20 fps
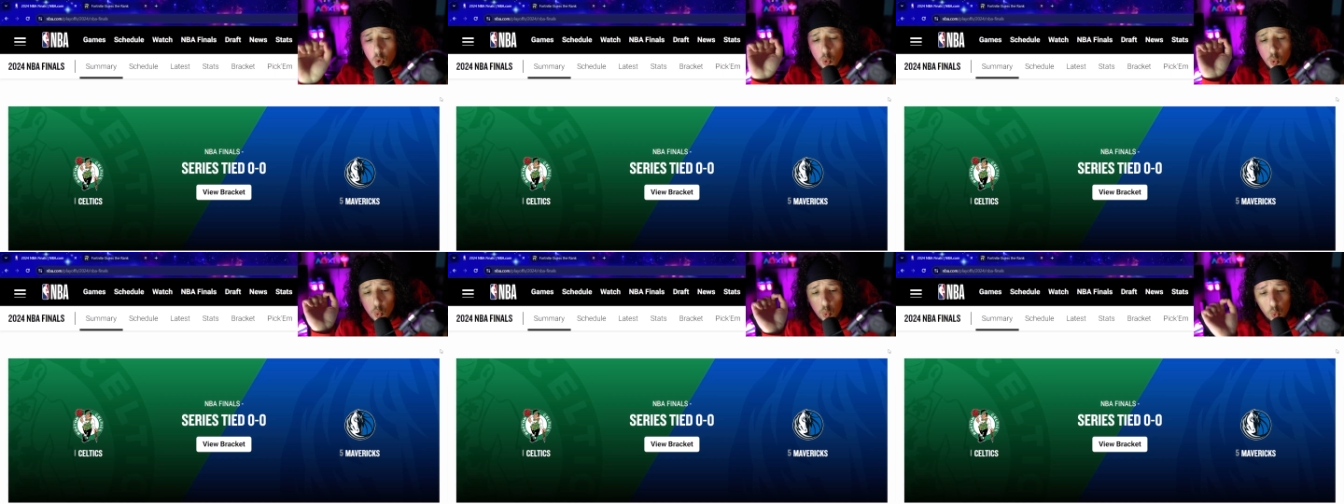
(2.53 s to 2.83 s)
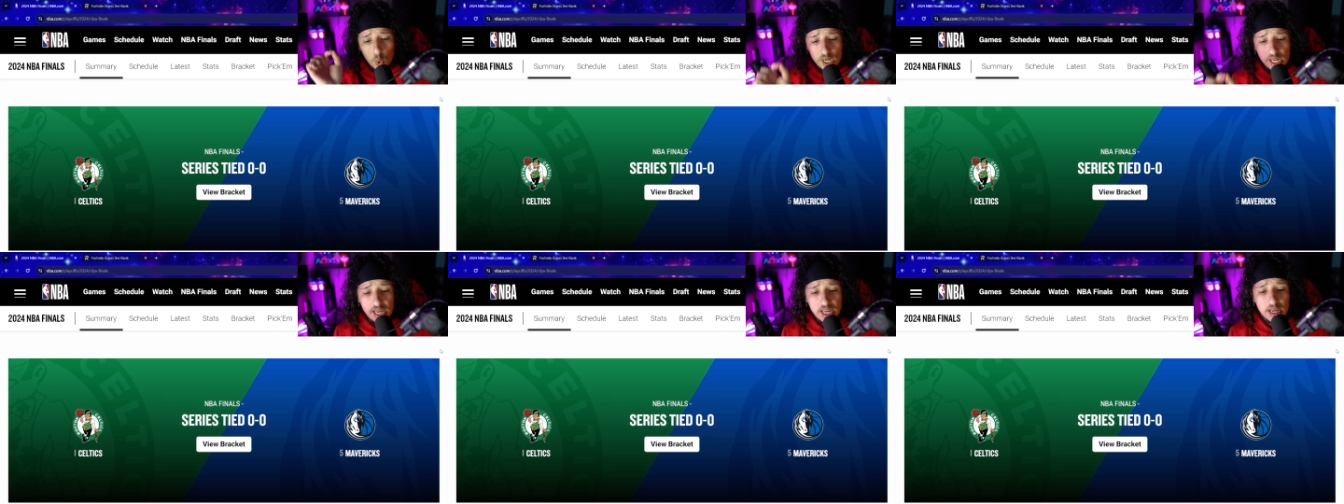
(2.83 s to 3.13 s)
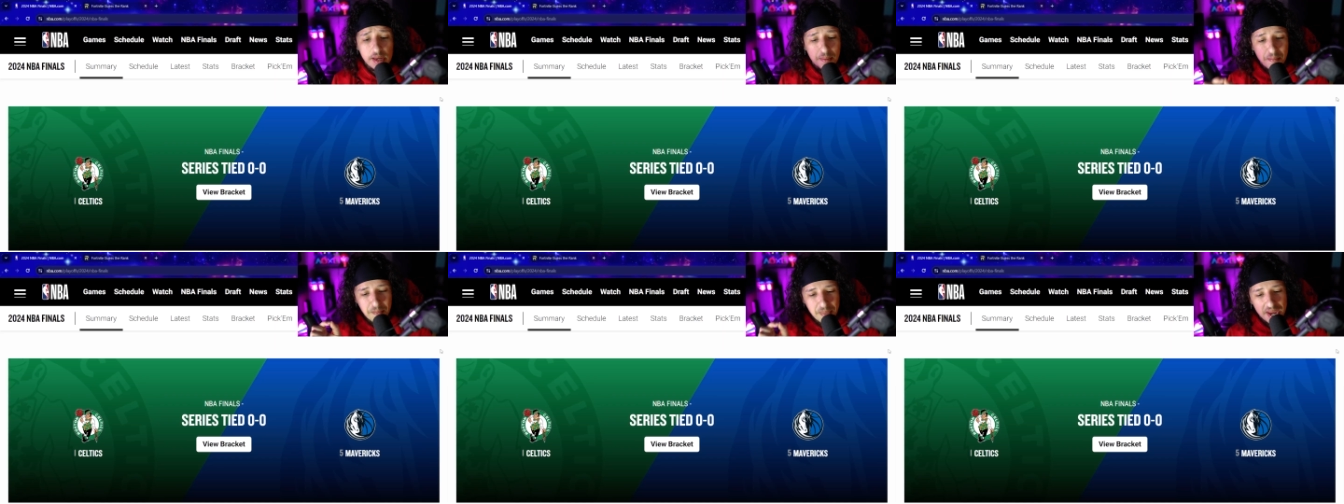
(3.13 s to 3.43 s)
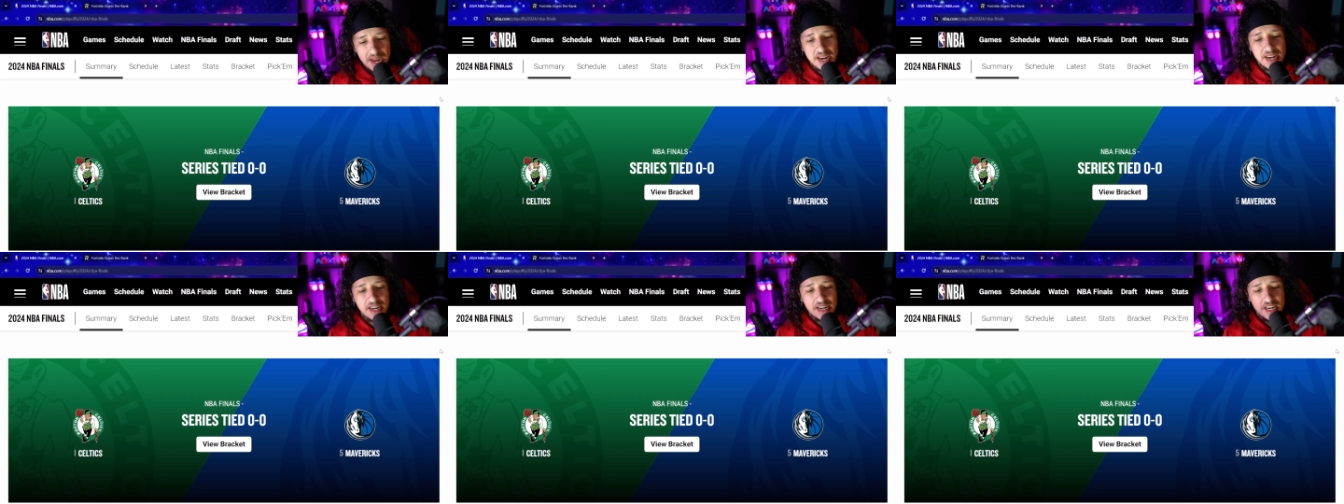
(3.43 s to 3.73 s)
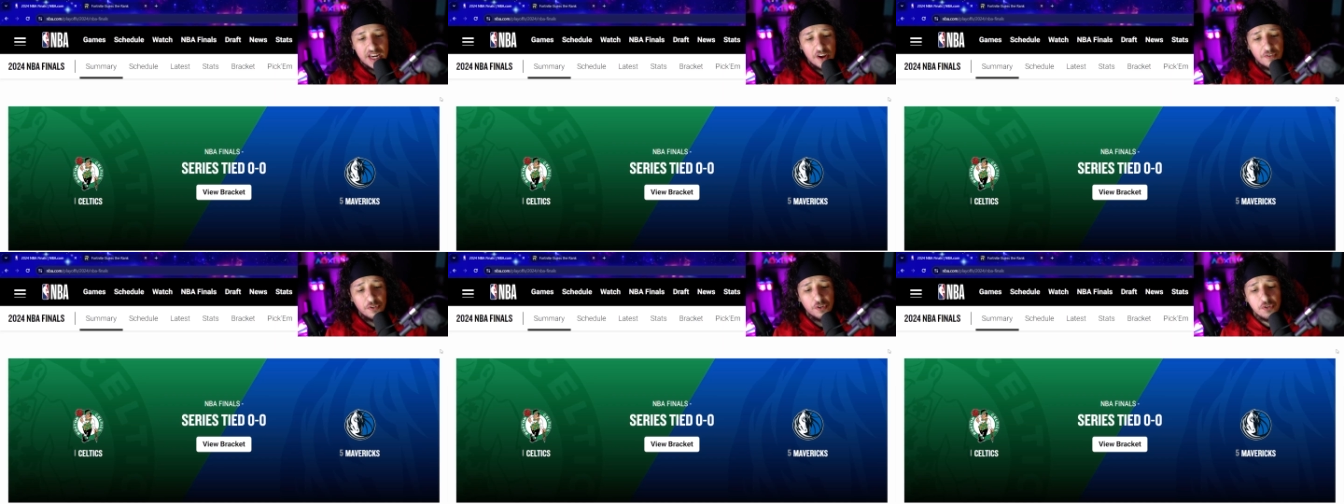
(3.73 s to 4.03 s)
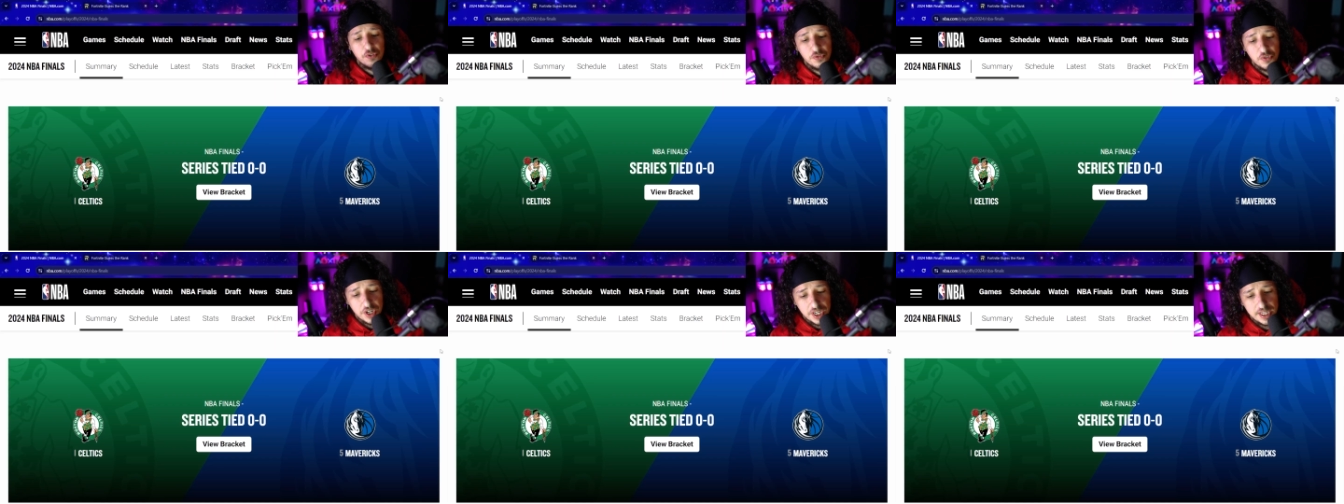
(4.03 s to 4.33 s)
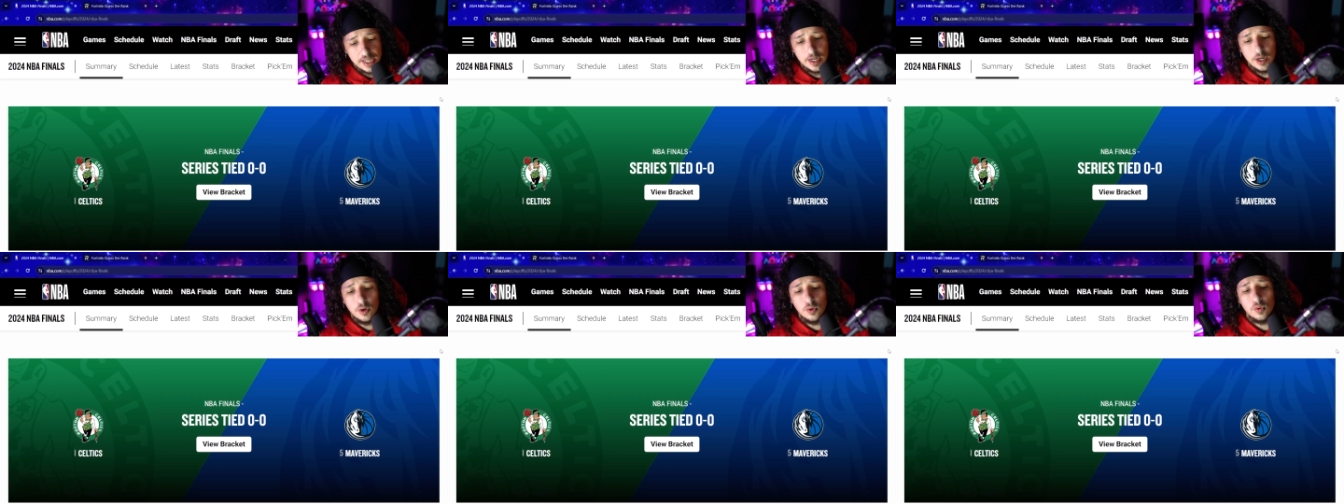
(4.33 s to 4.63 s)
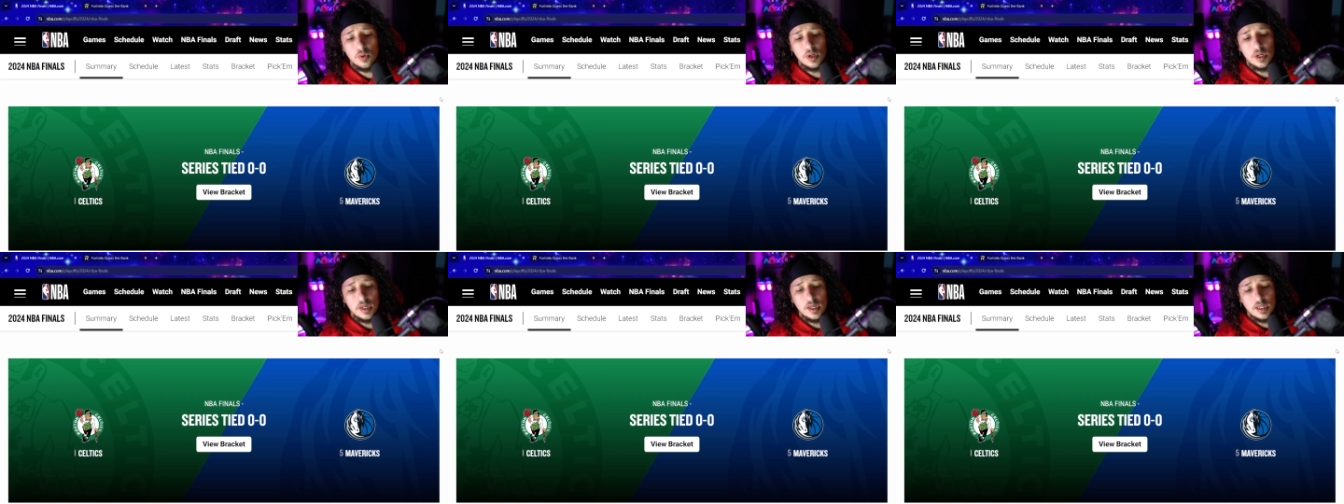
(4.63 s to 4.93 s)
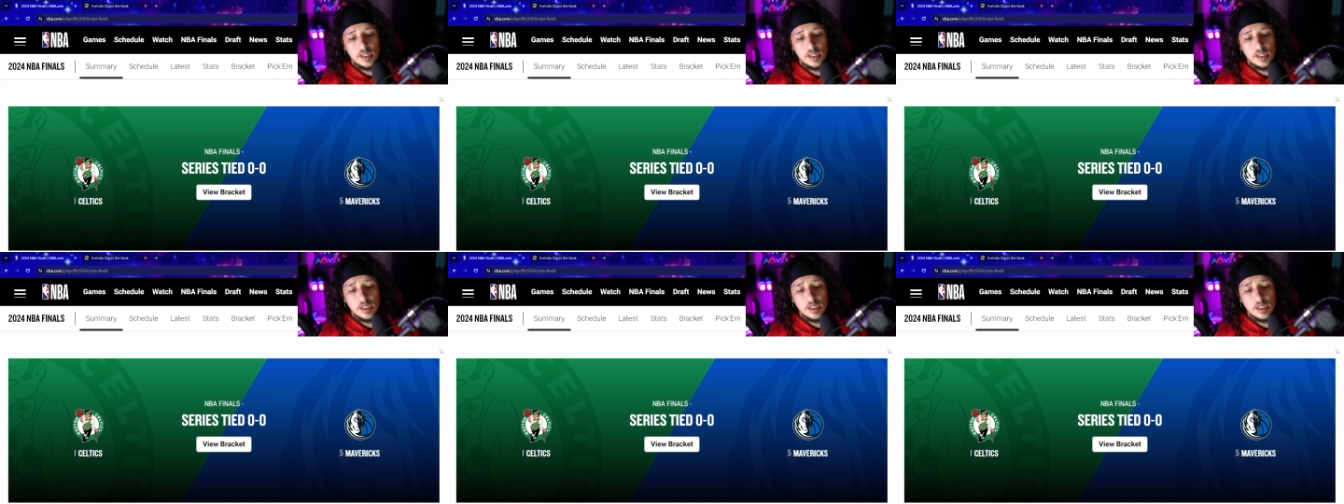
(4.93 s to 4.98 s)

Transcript: We Been Different video.